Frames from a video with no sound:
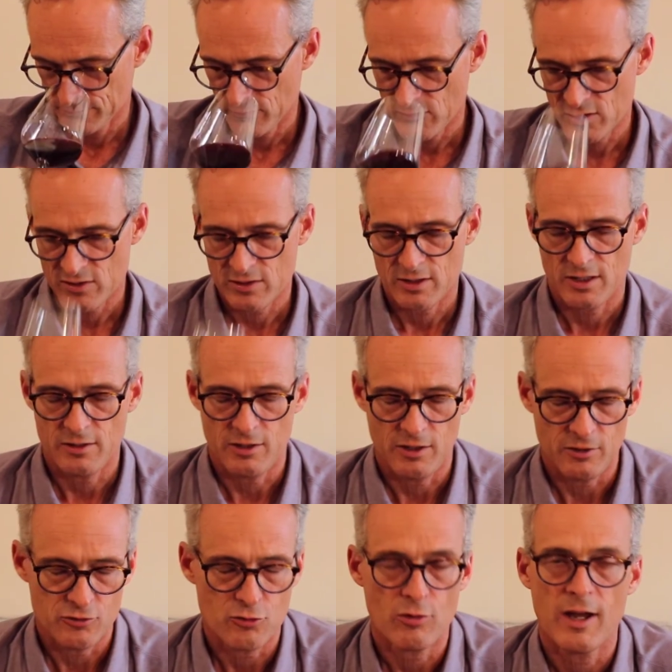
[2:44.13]
It's got a
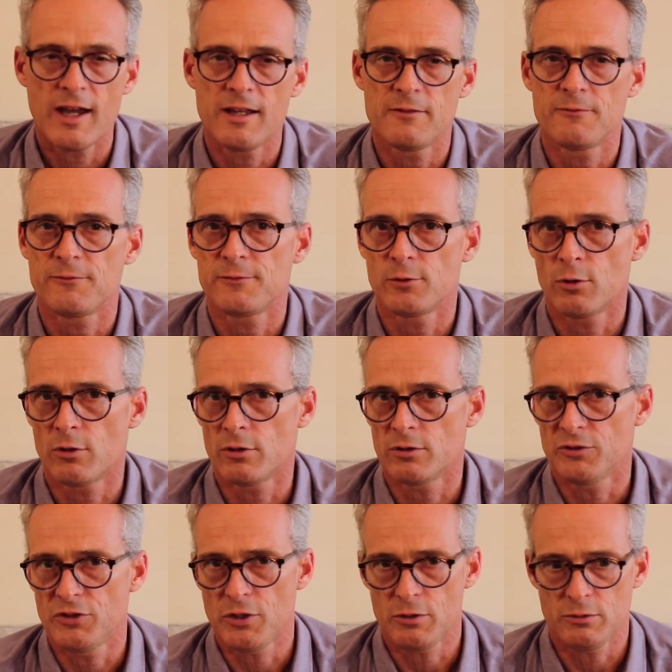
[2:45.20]
dried
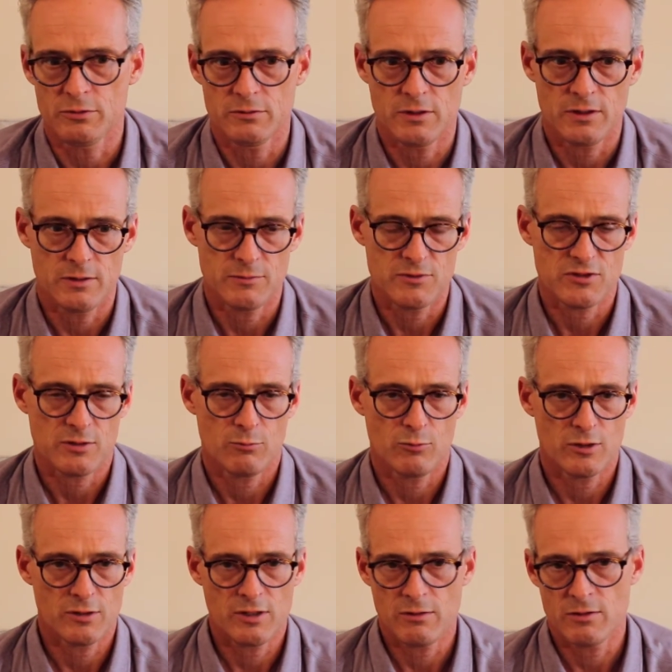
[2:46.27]
floral note,
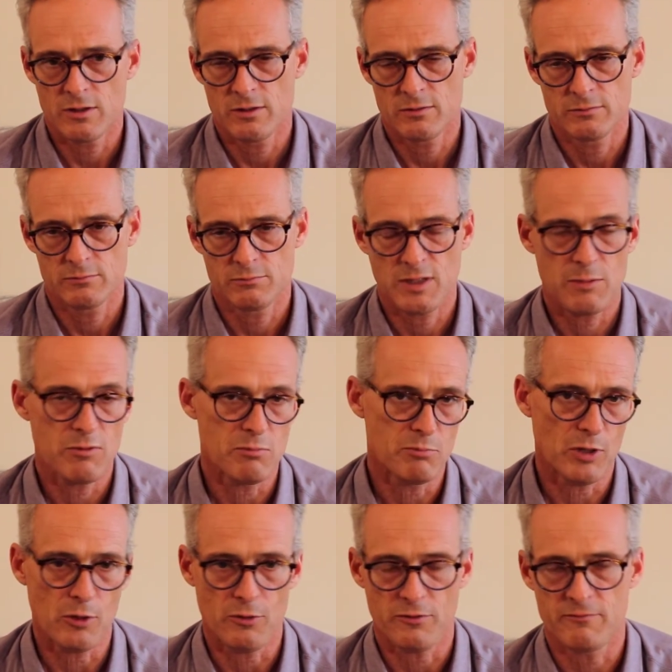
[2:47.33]
somewhere, maybe
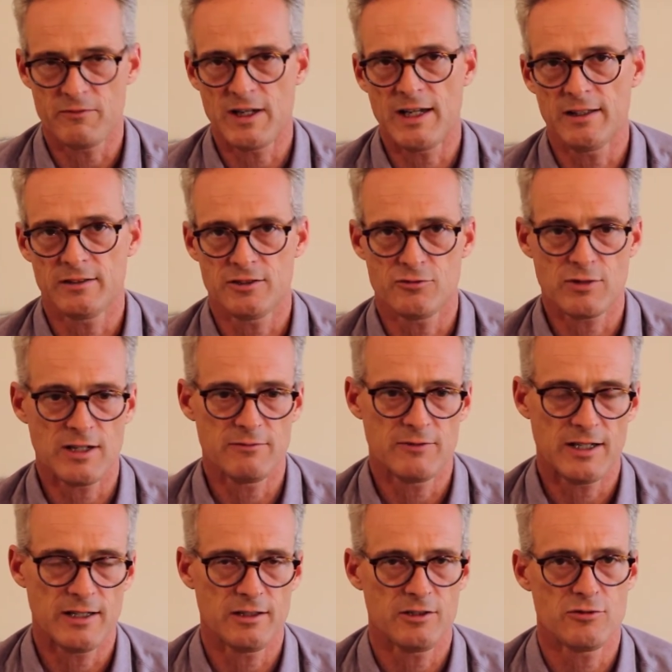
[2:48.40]
both, violet, dried
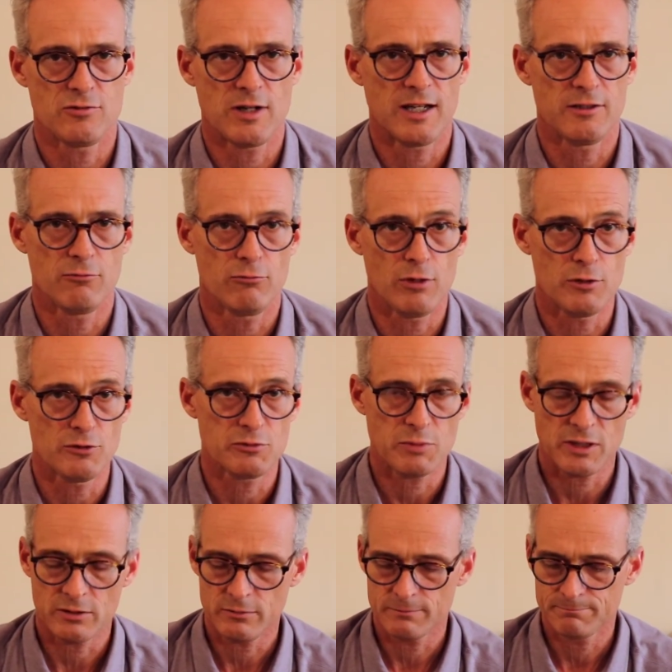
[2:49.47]
rose
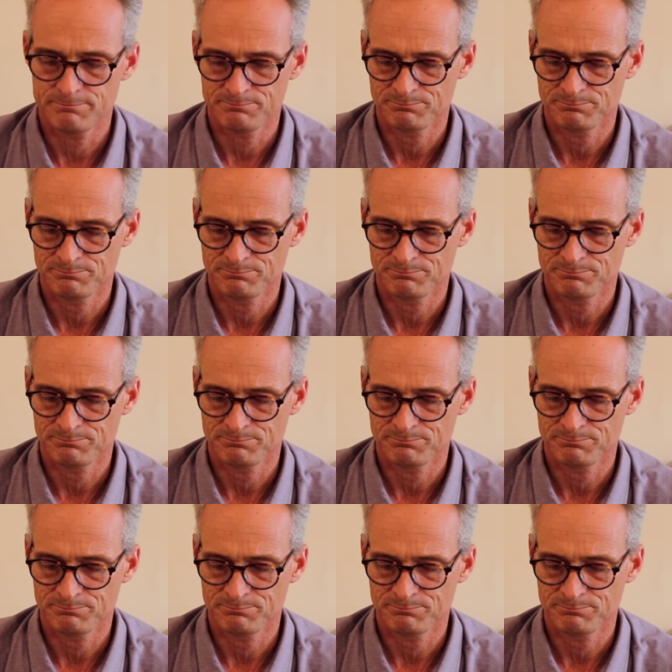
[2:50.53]
petal.